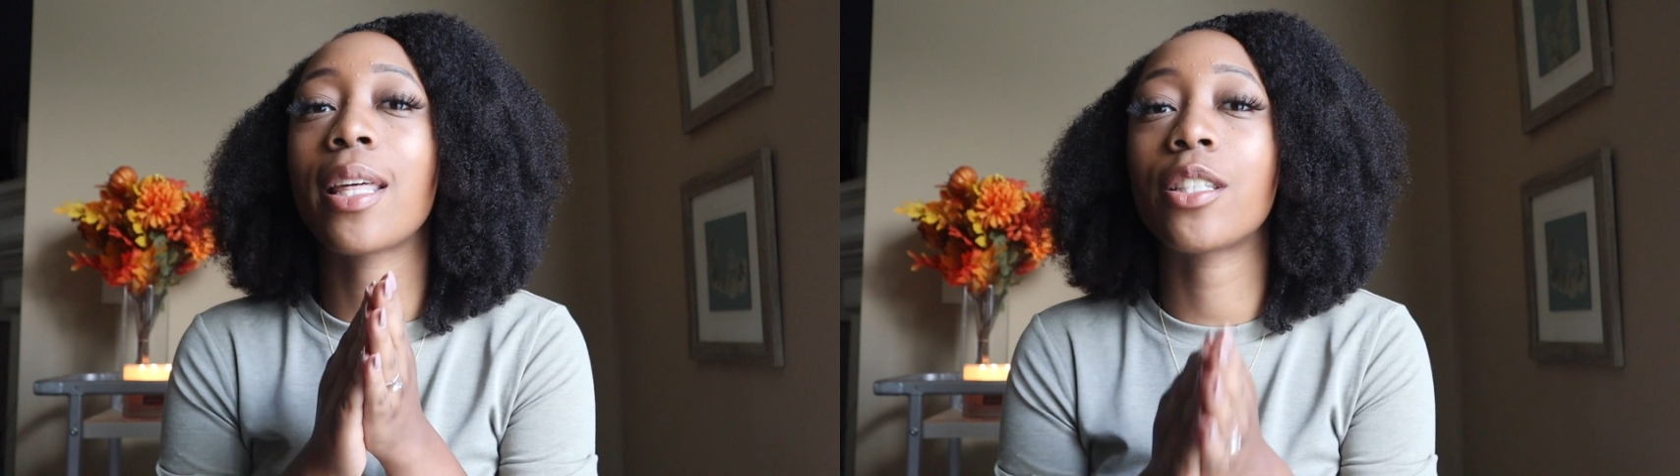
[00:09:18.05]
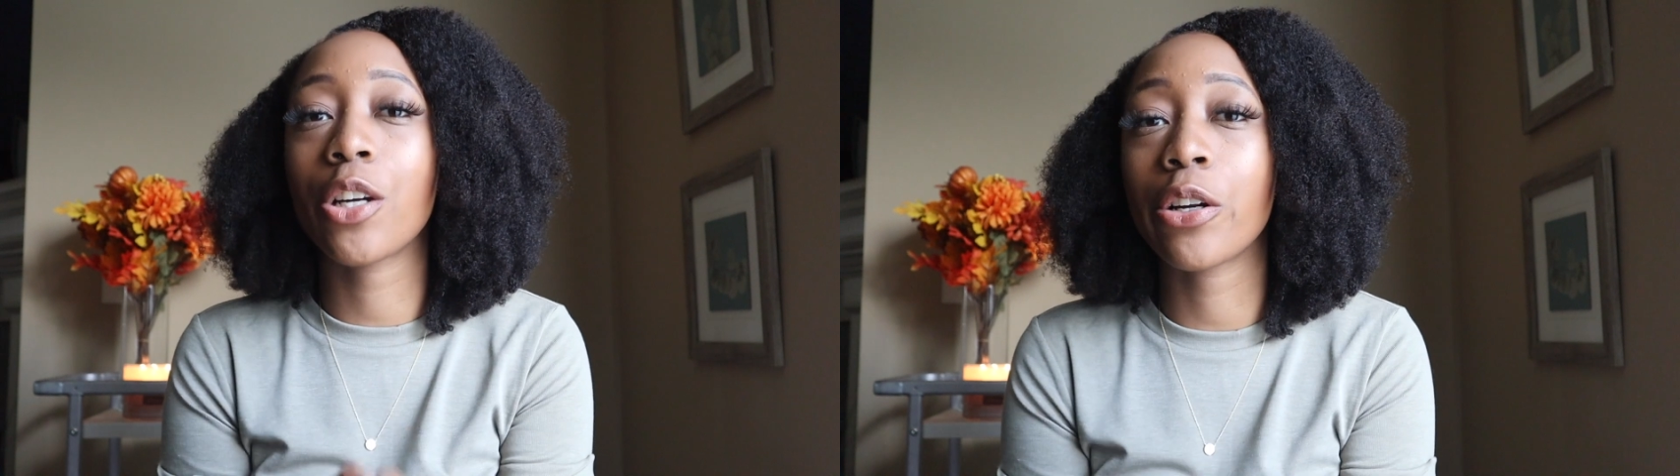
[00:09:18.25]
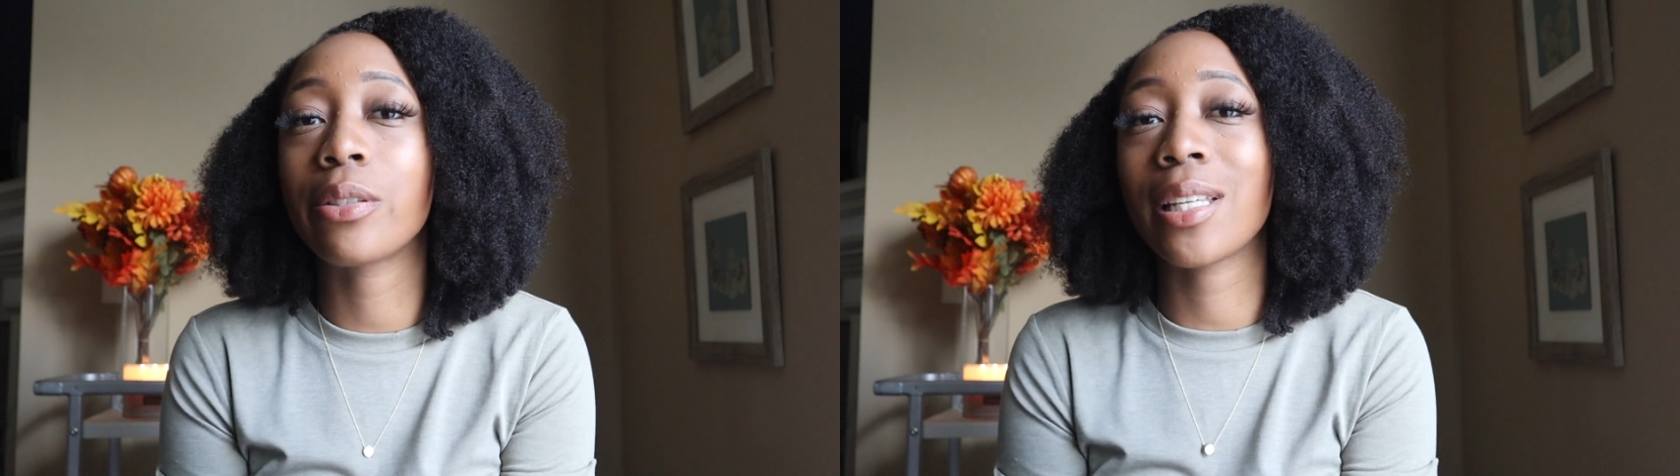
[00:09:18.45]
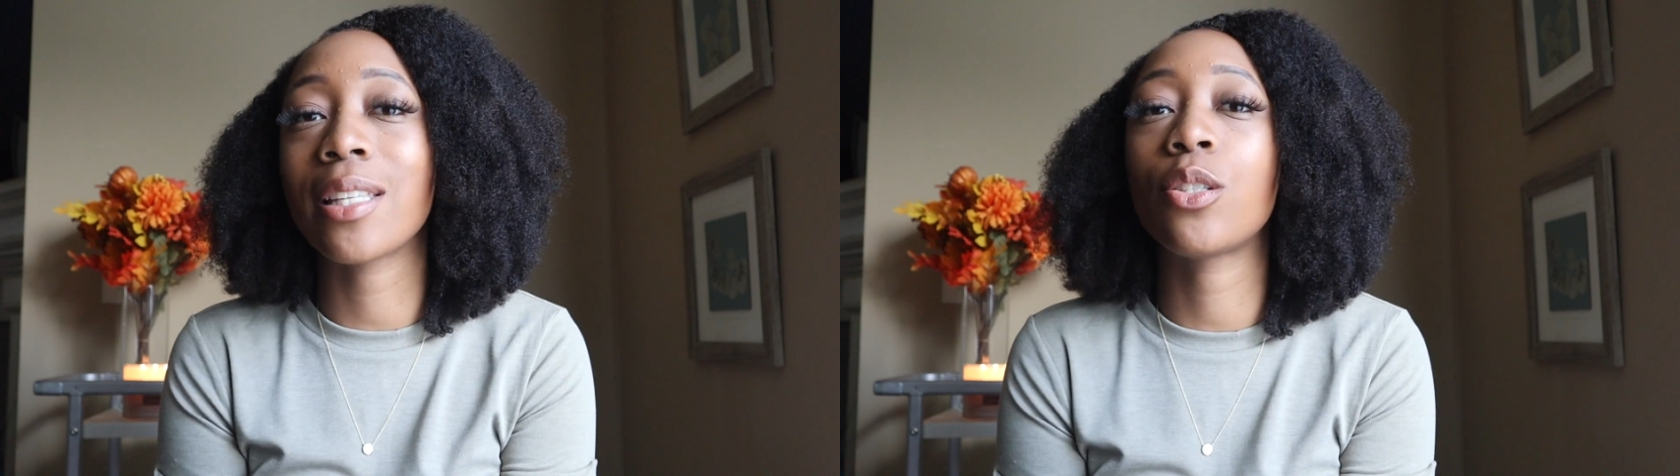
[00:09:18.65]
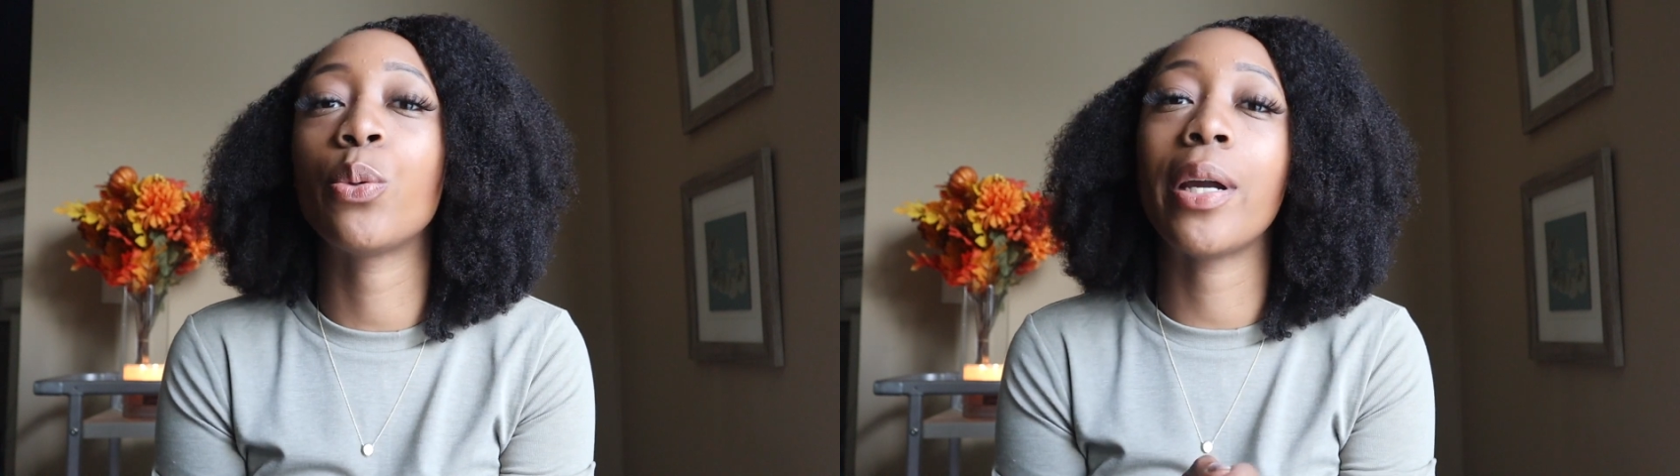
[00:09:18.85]
that turns
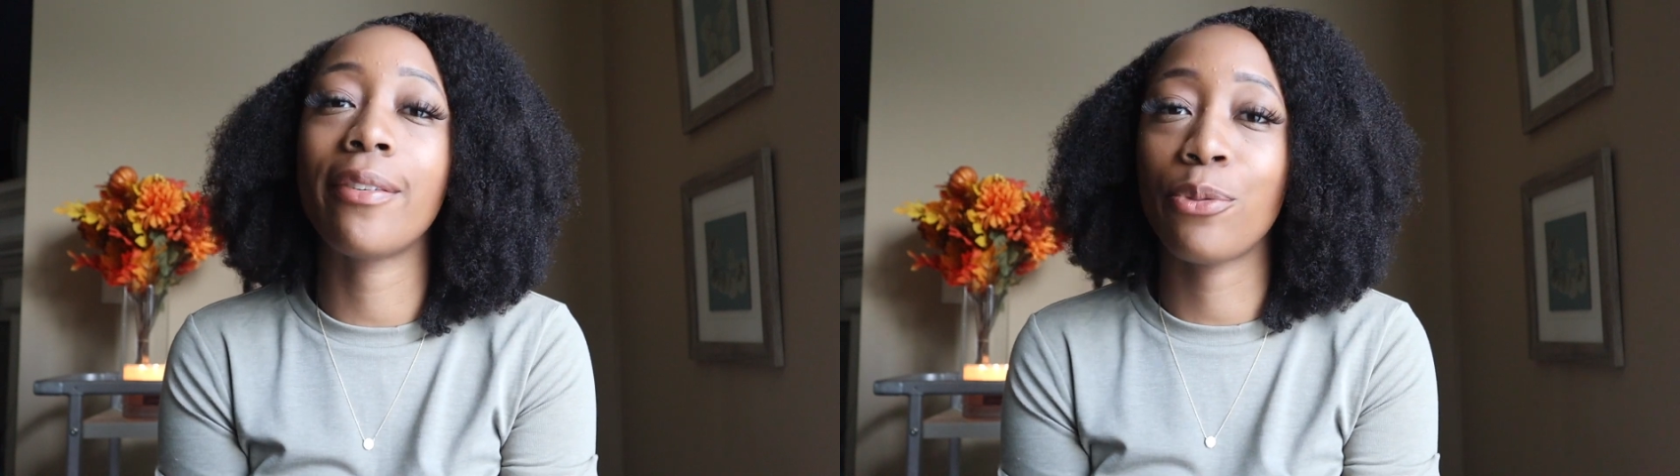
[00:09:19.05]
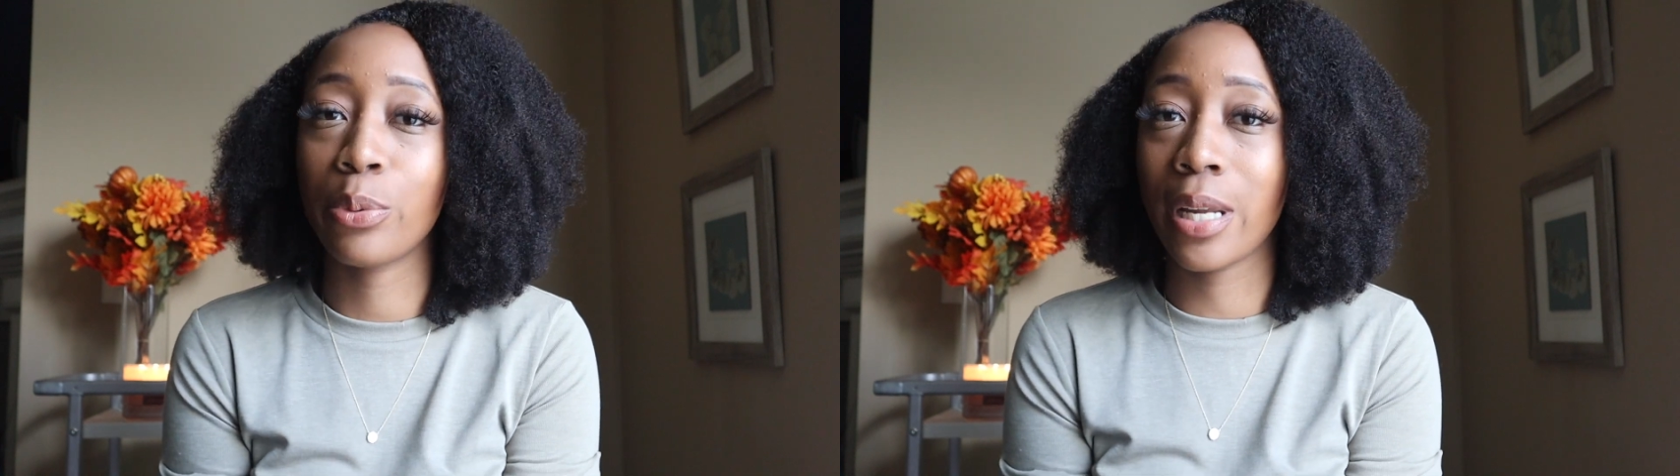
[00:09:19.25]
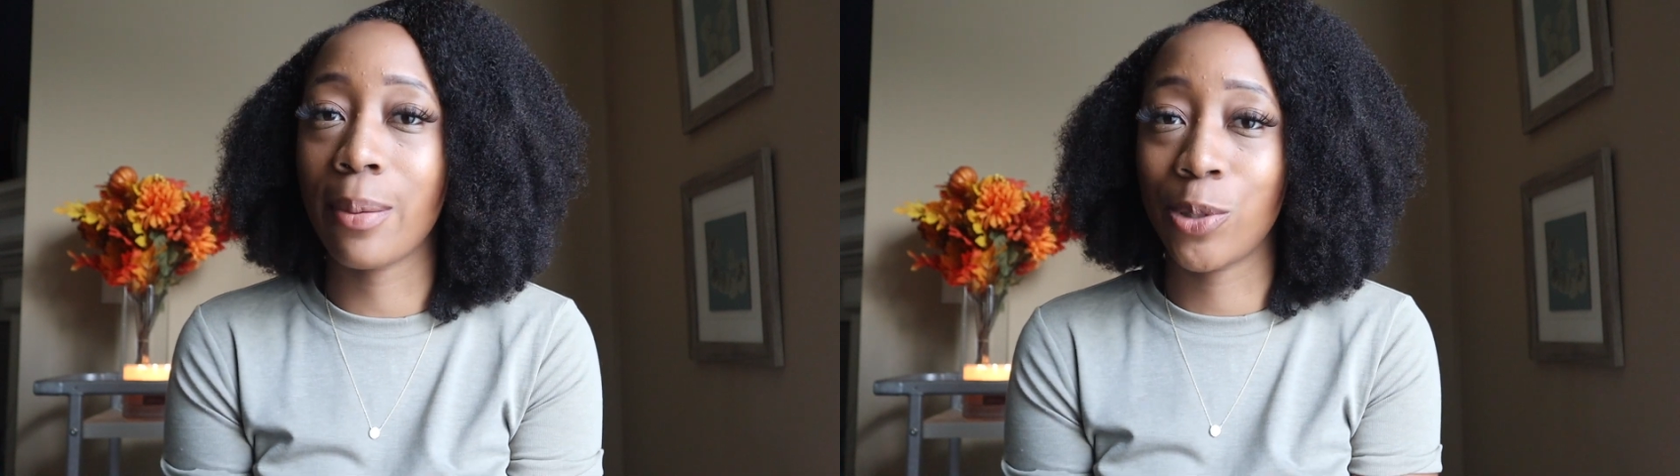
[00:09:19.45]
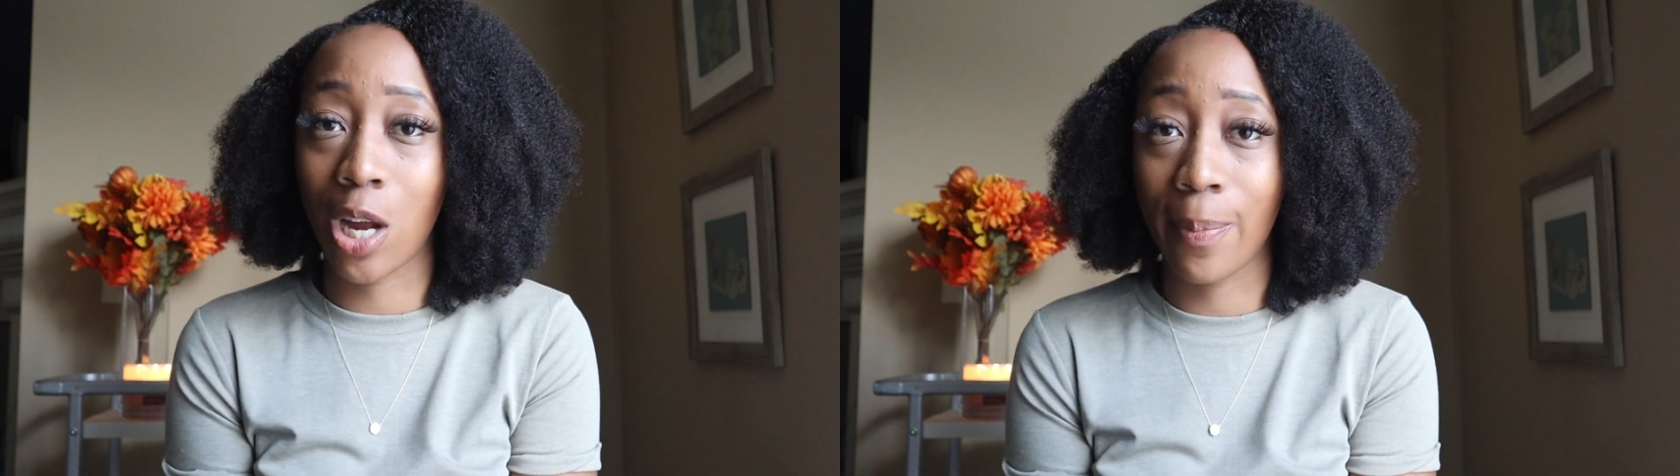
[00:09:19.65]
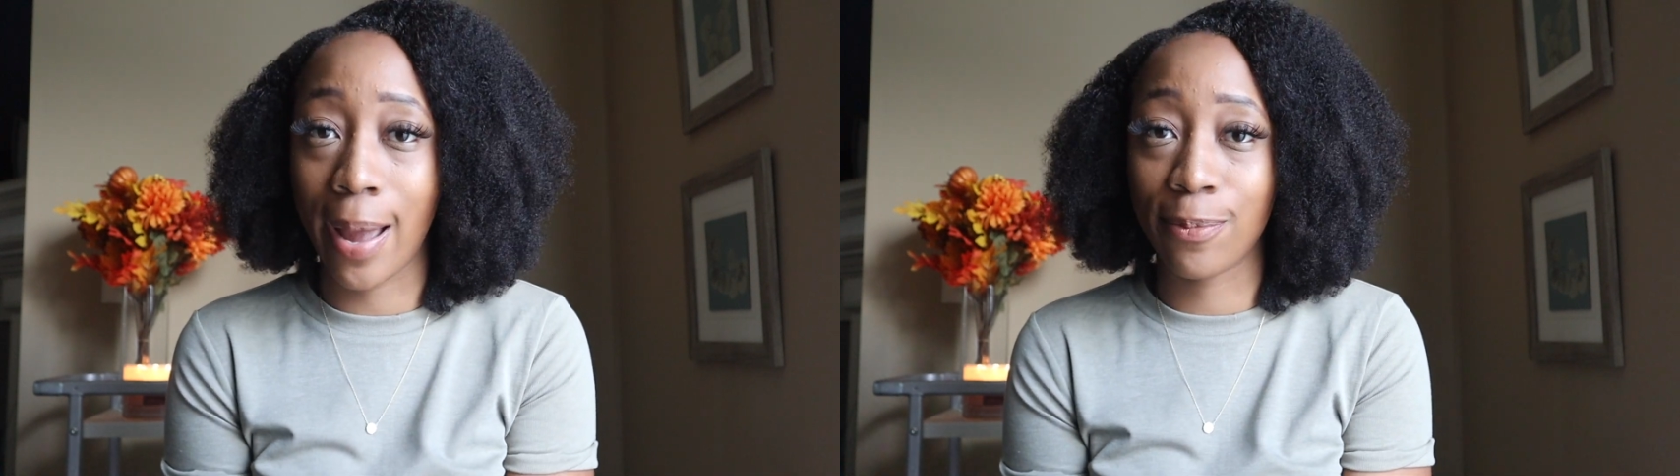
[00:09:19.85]
into a full-time
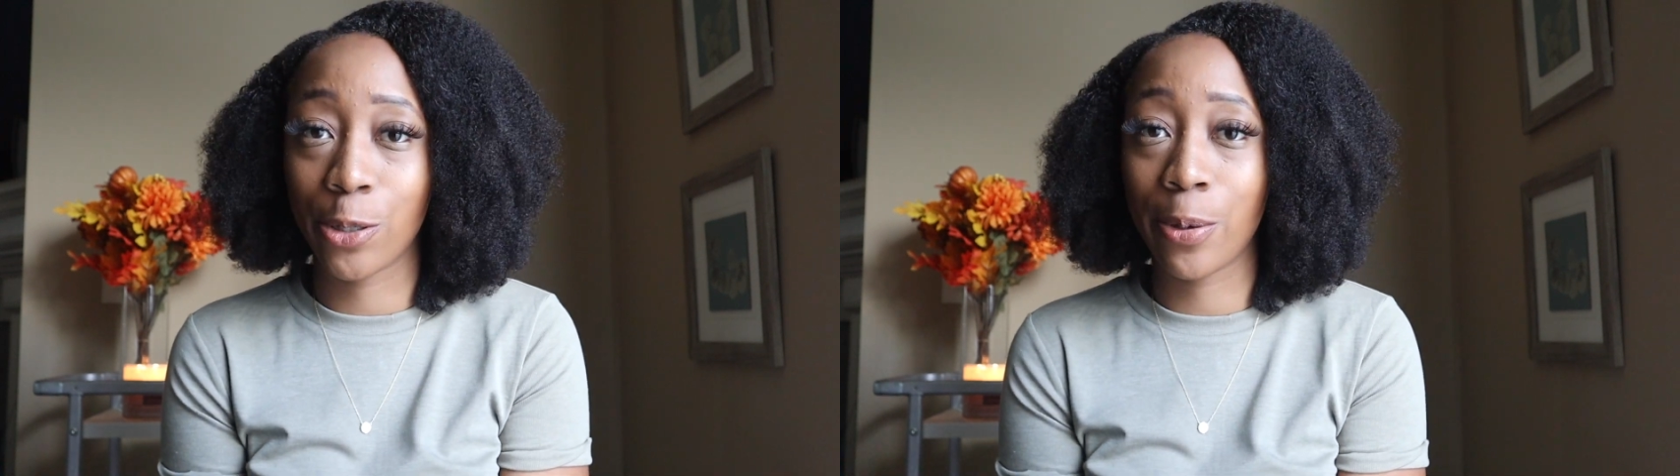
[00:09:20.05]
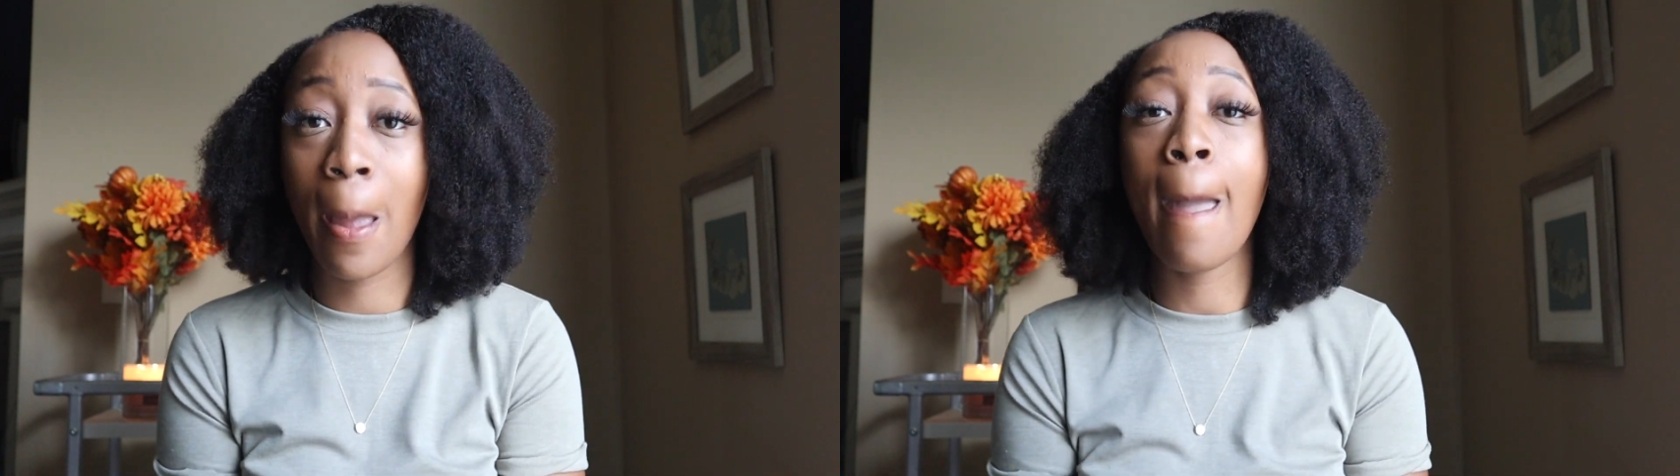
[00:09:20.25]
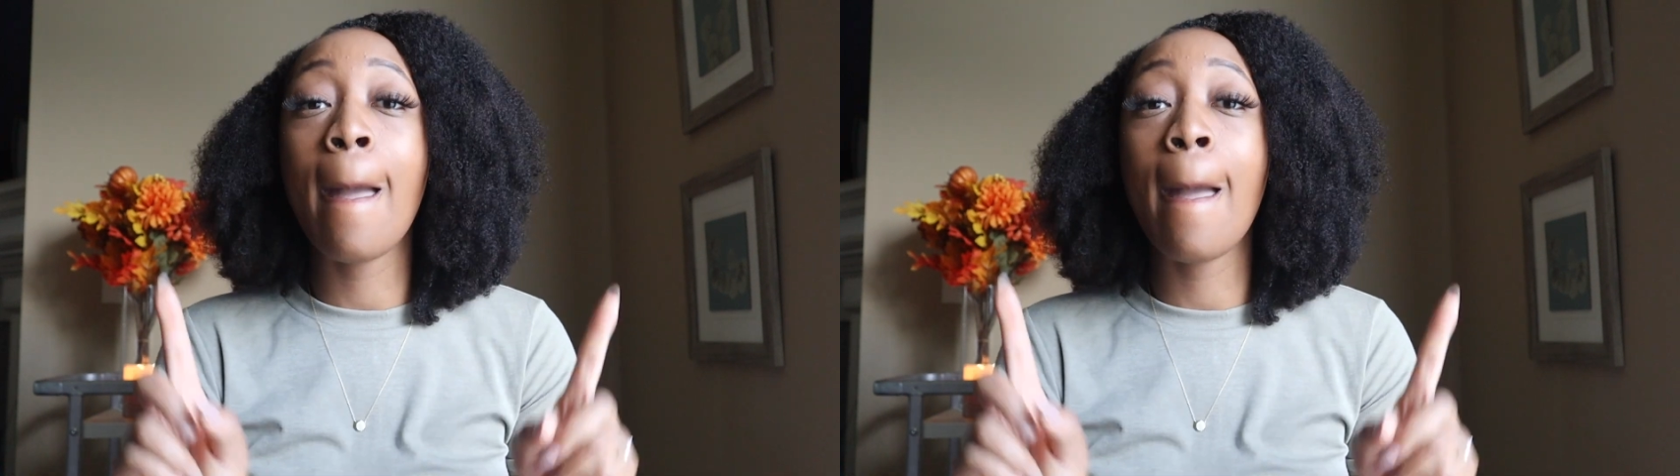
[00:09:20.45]
job after.